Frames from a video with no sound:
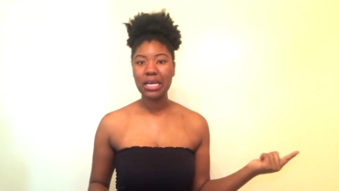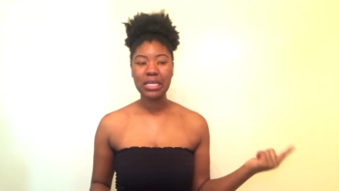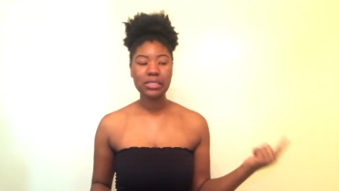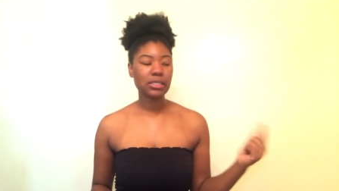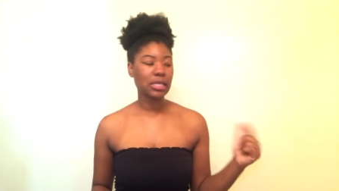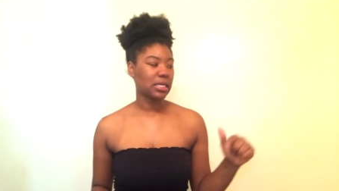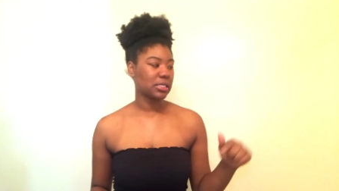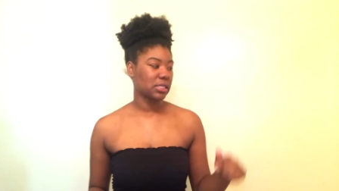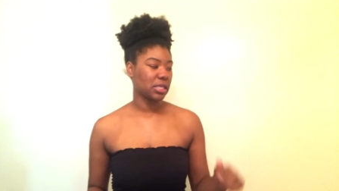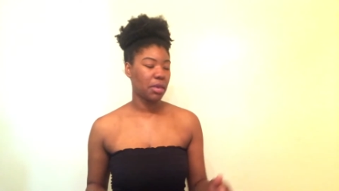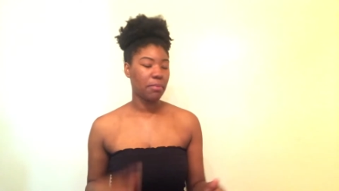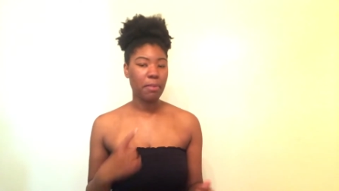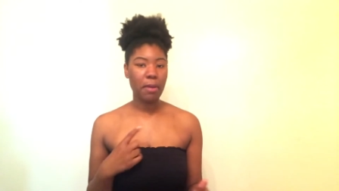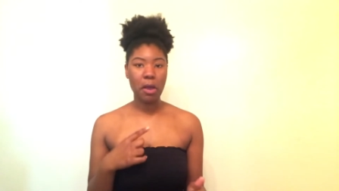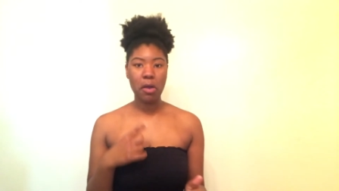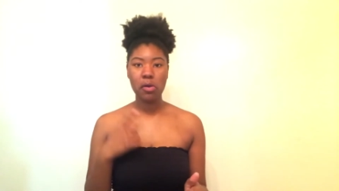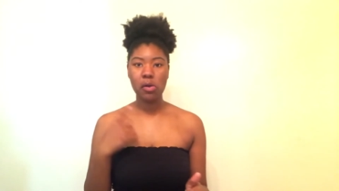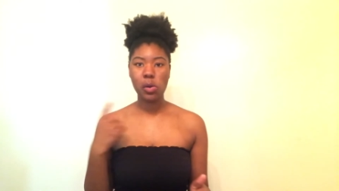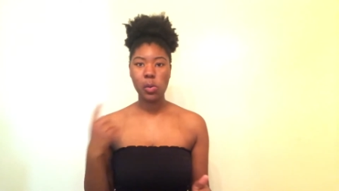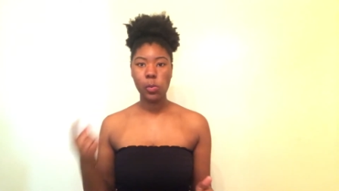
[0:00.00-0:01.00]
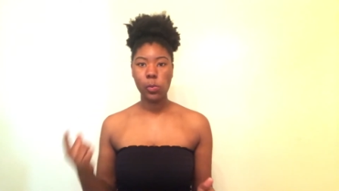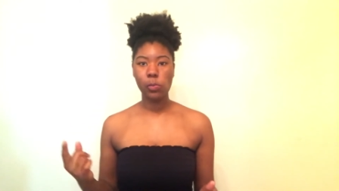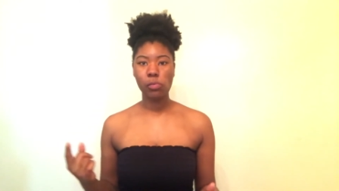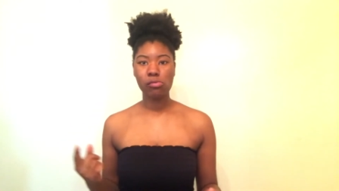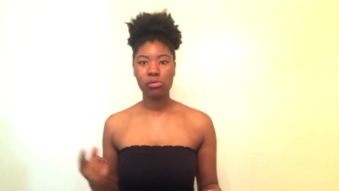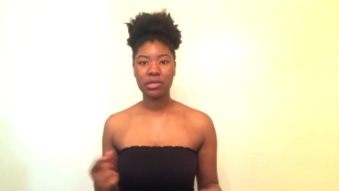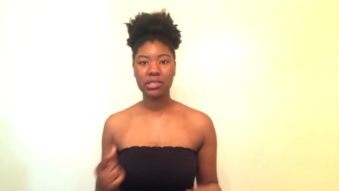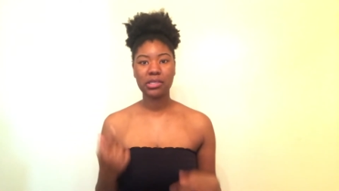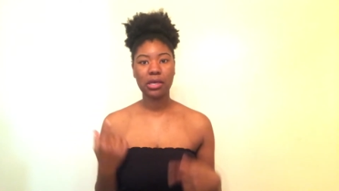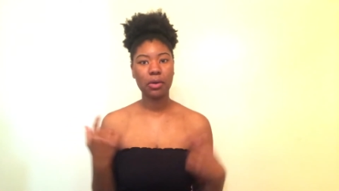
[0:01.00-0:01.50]
Some nights I skip
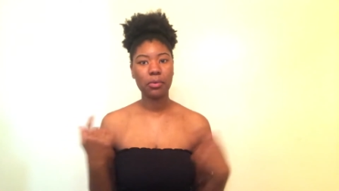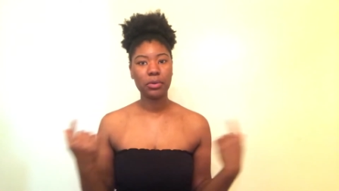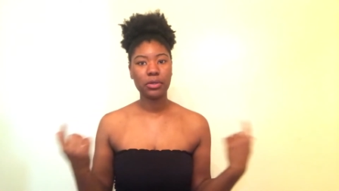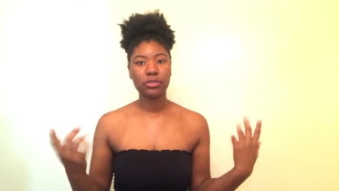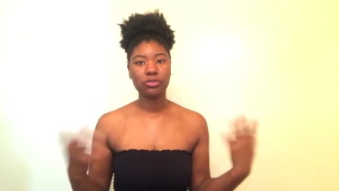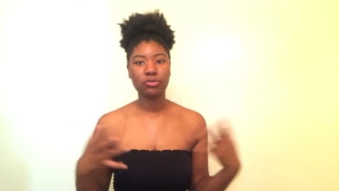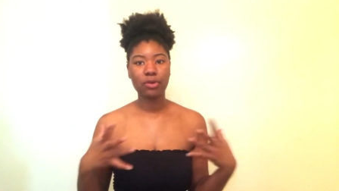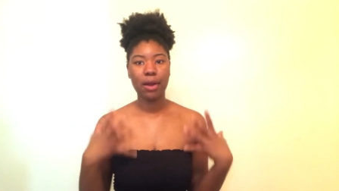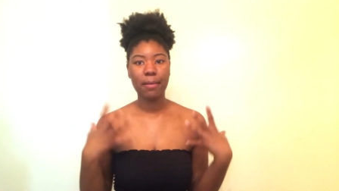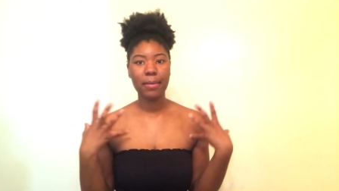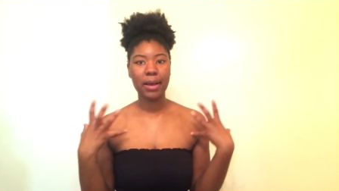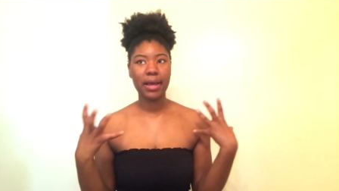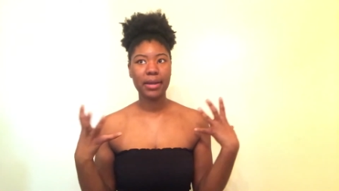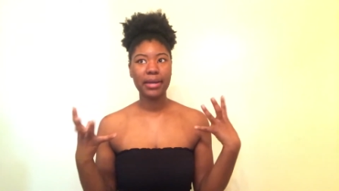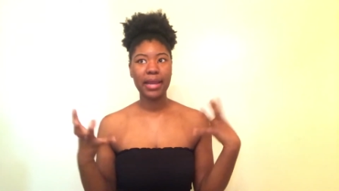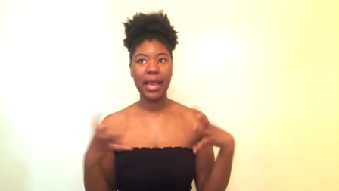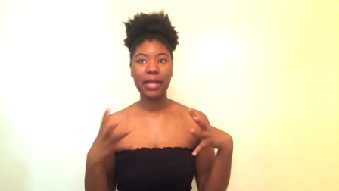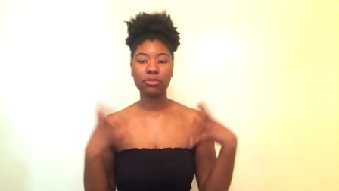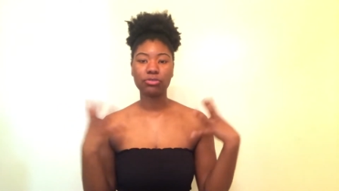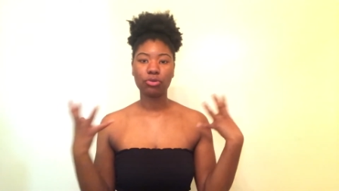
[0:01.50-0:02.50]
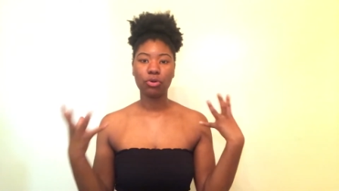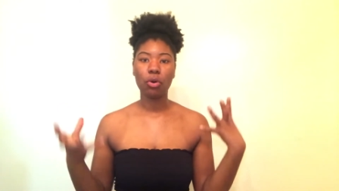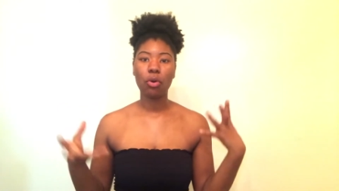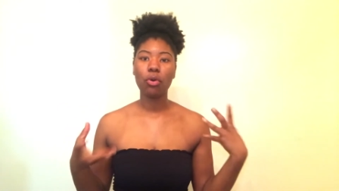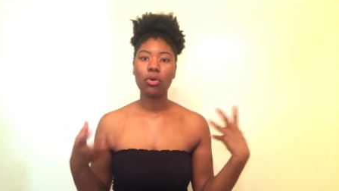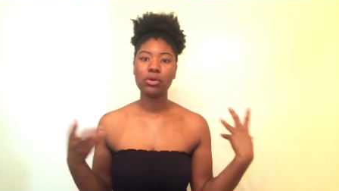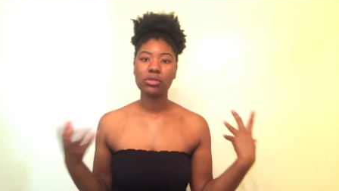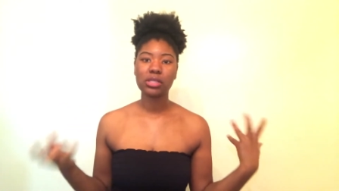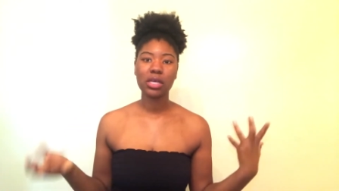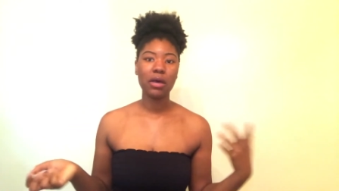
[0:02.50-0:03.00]
out because I don't want to dry my
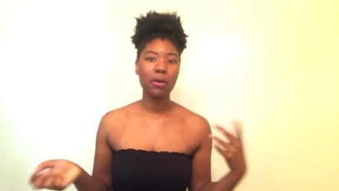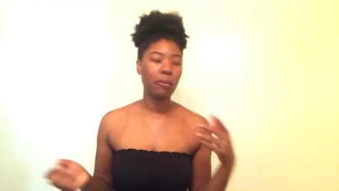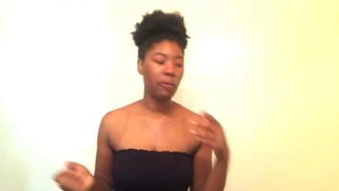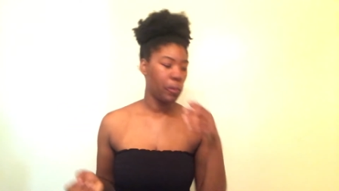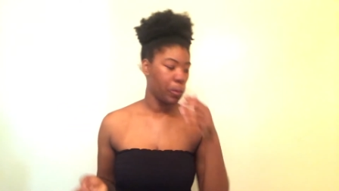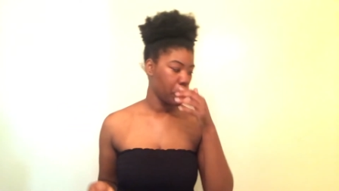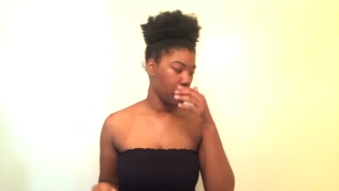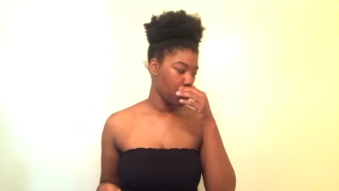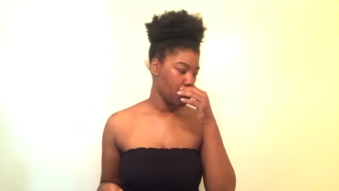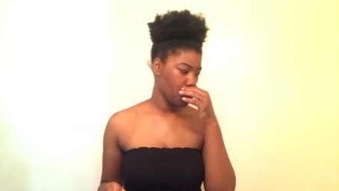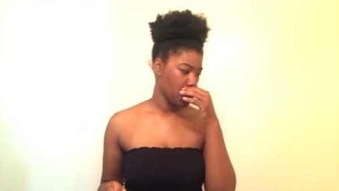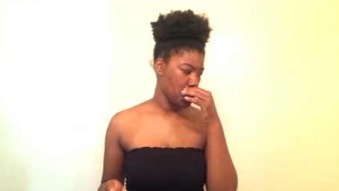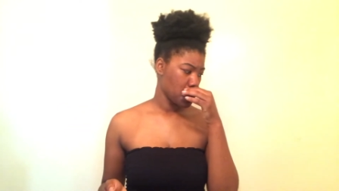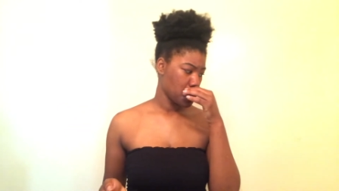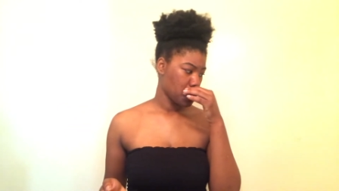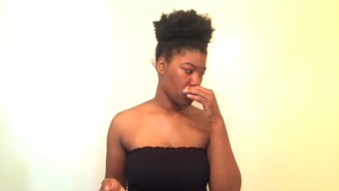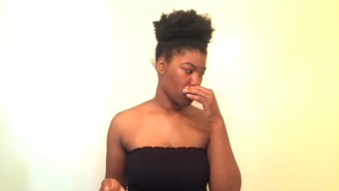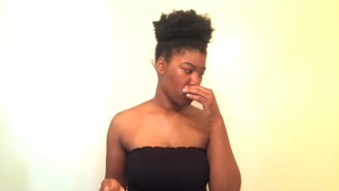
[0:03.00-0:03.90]
natural oils up.